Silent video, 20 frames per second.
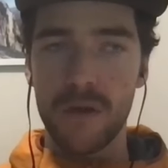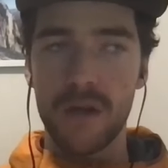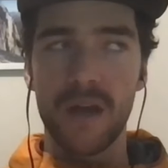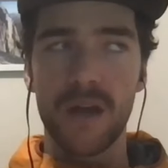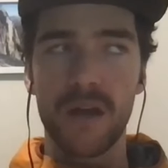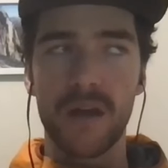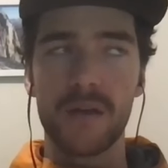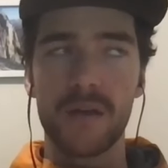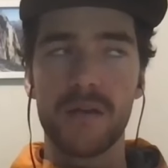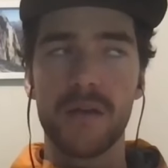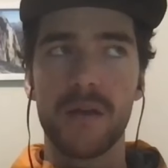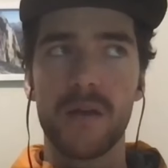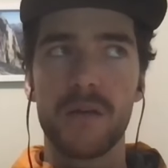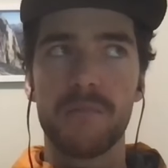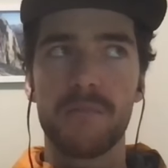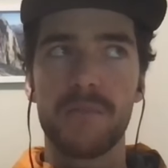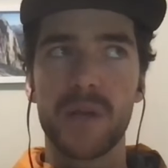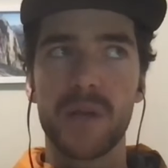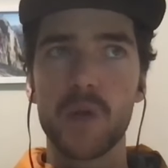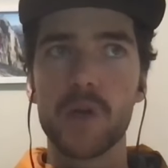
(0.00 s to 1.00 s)
And
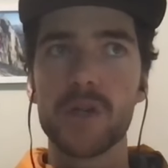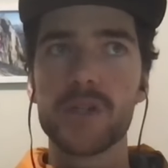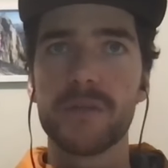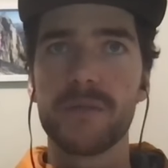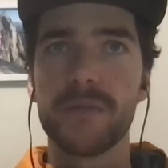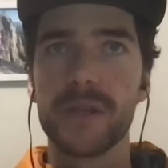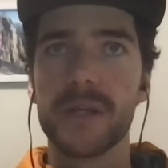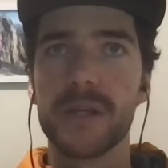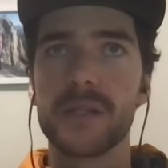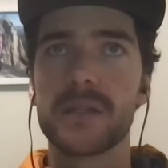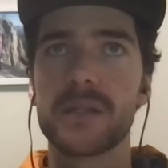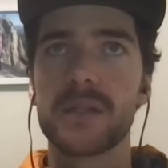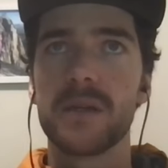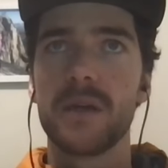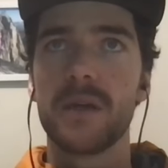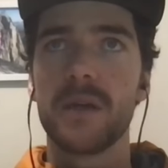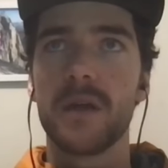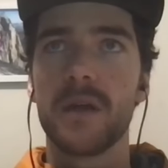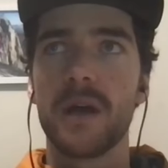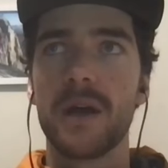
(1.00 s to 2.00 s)
because of this,
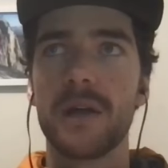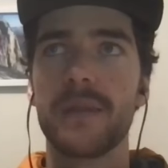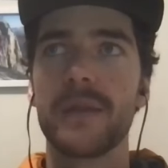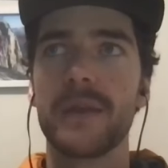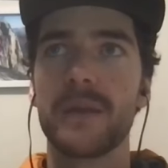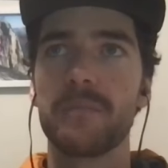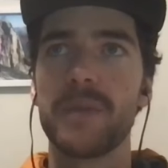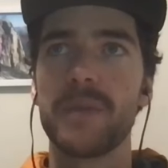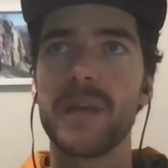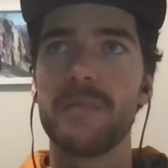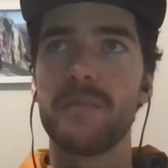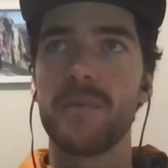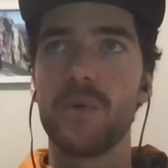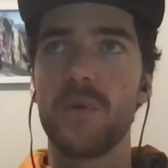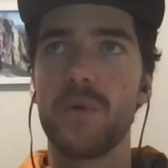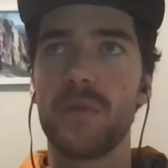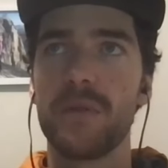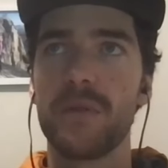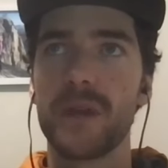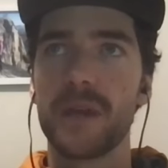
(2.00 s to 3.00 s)
I think
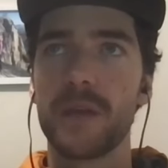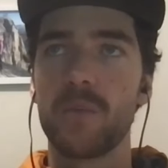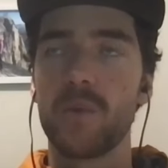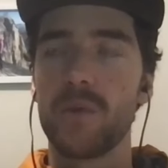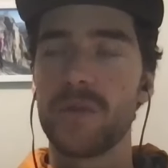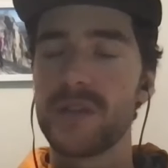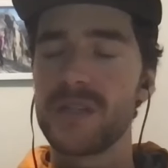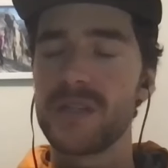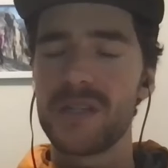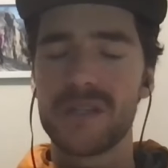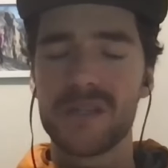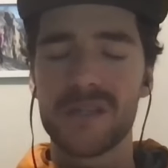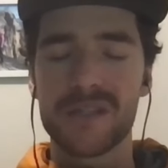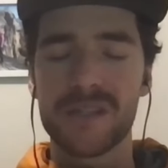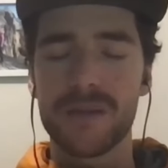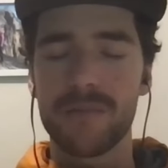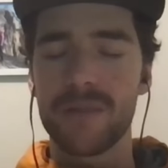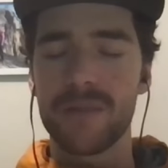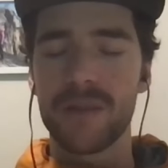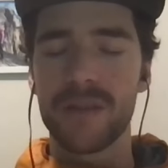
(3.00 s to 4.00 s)
people think, well, this is just
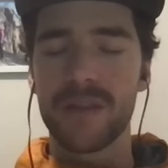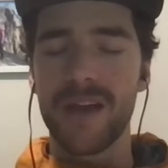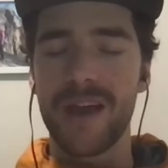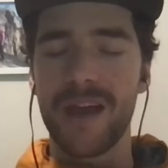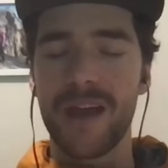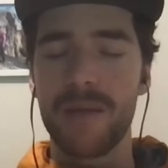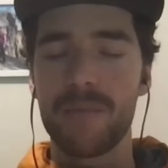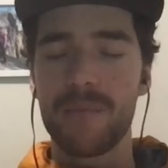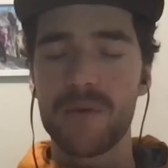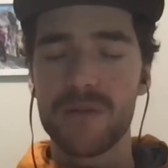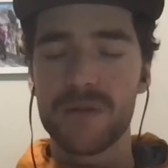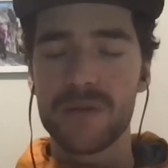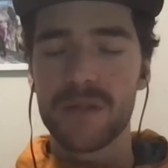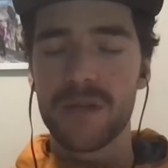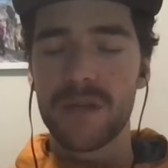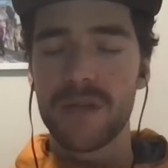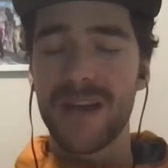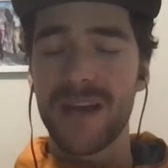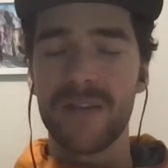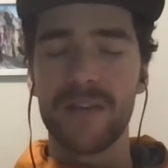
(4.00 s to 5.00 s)
something that happens,
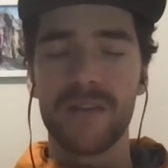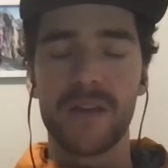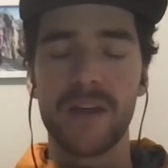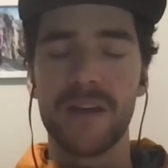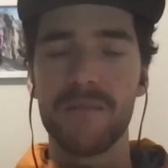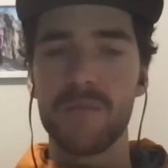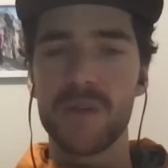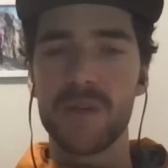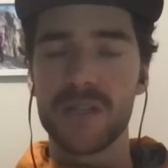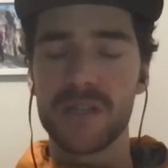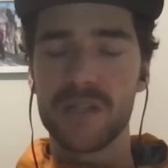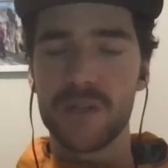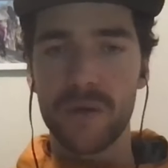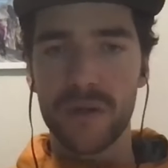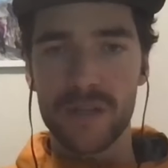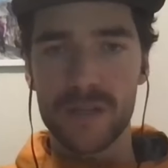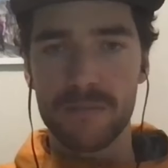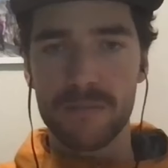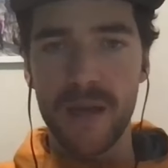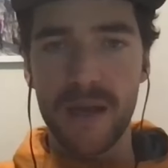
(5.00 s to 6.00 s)
and the government is
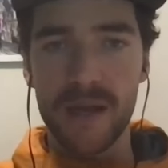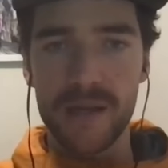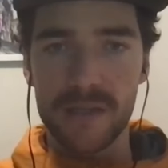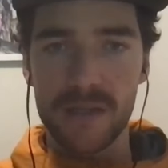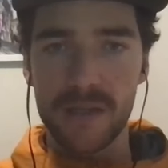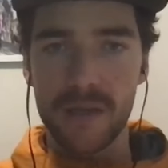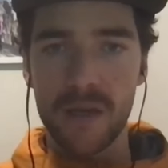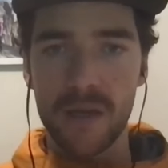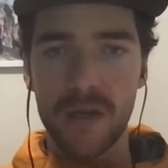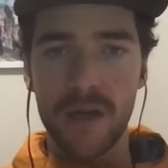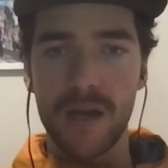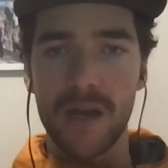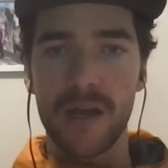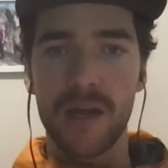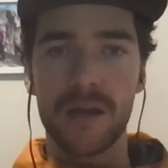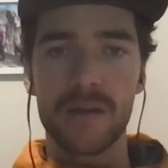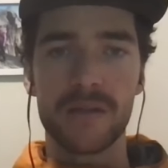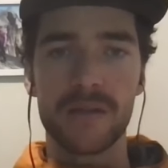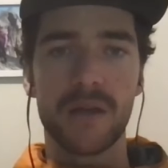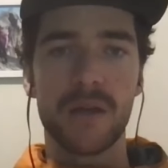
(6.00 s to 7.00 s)
doing its best,
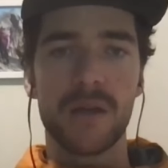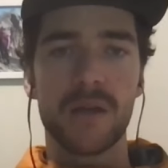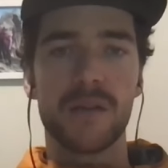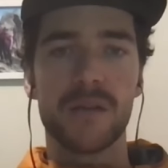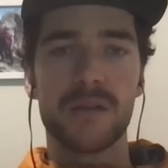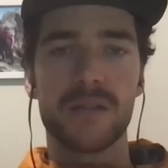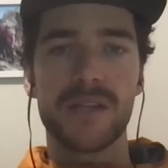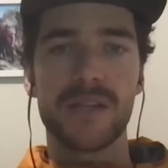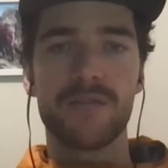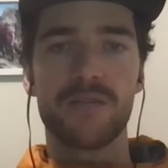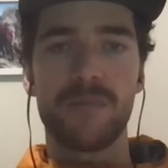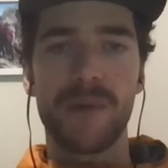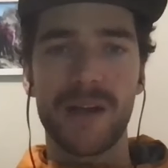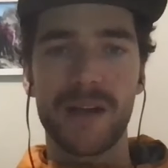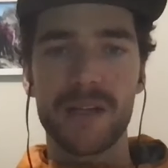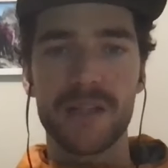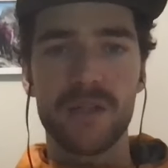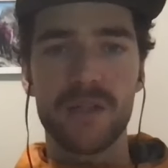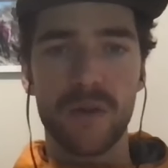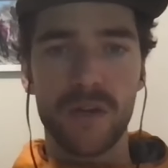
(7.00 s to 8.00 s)
and the central
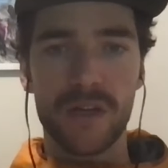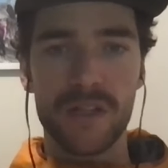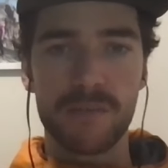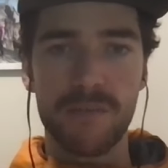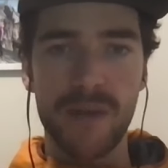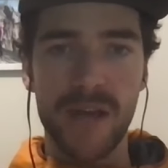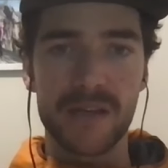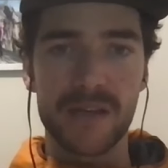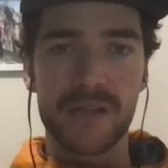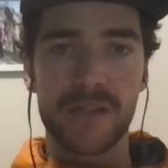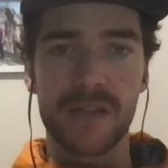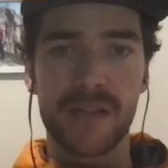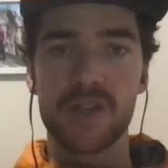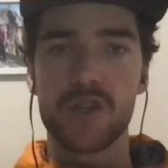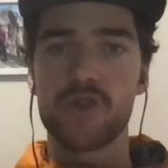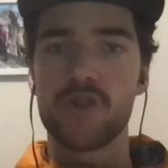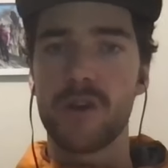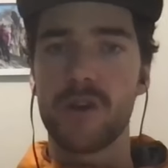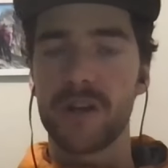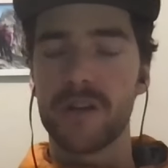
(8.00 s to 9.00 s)
bank is doing its best. They're
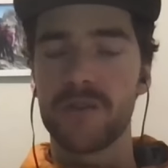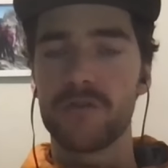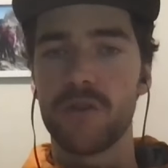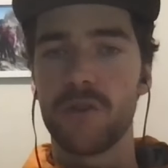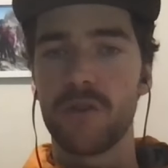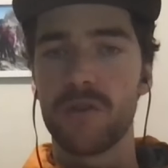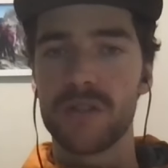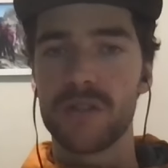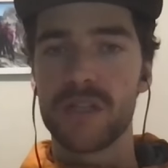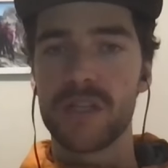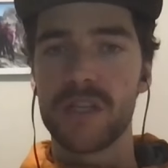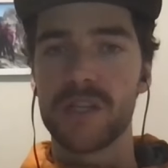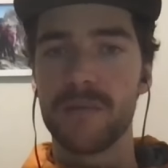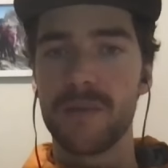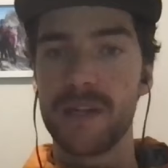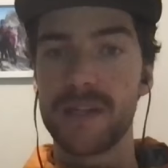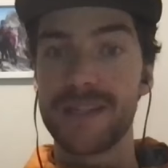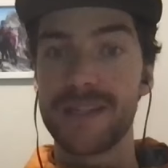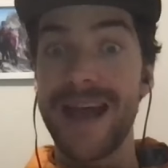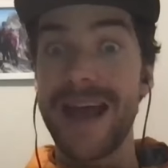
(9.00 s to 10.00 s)
just trying to control the system,
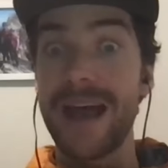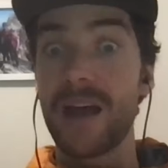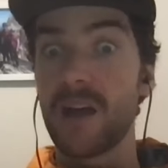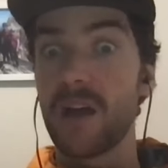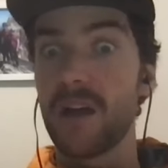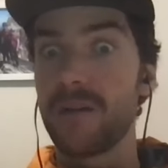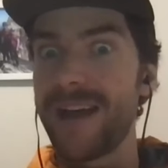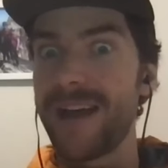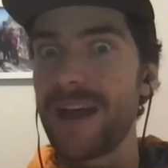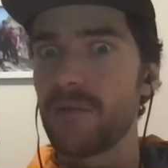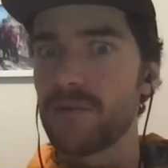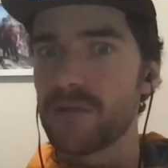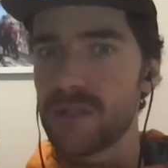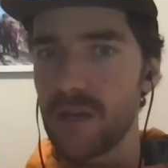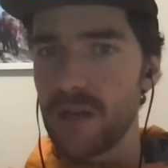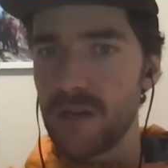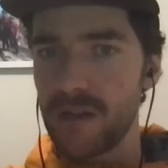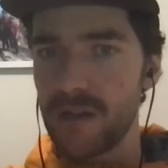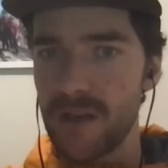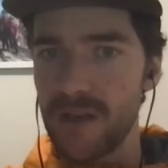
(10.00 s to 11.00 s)
and it's kind of
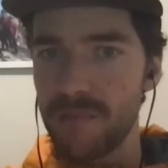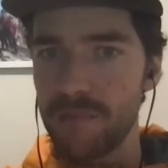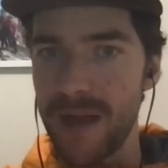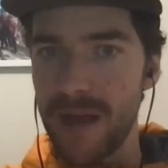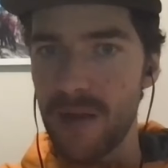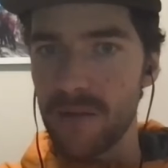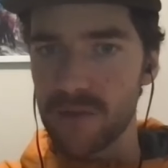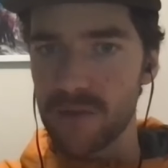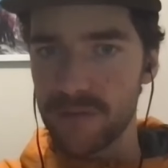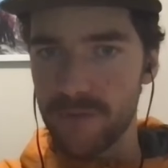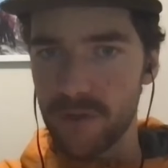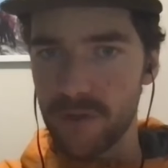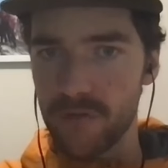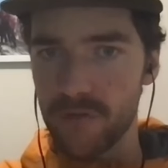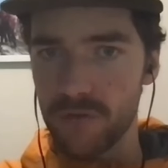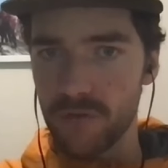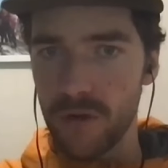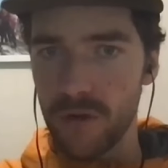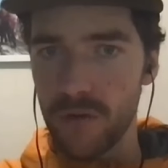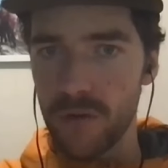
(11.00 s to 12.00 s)
outside of their bounds of
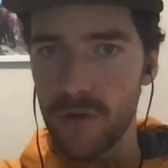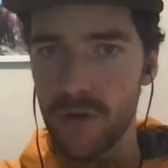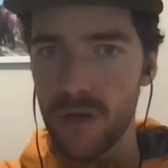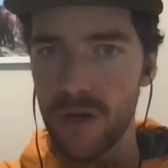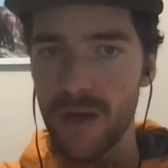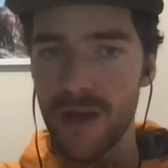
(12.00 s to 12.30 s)
control.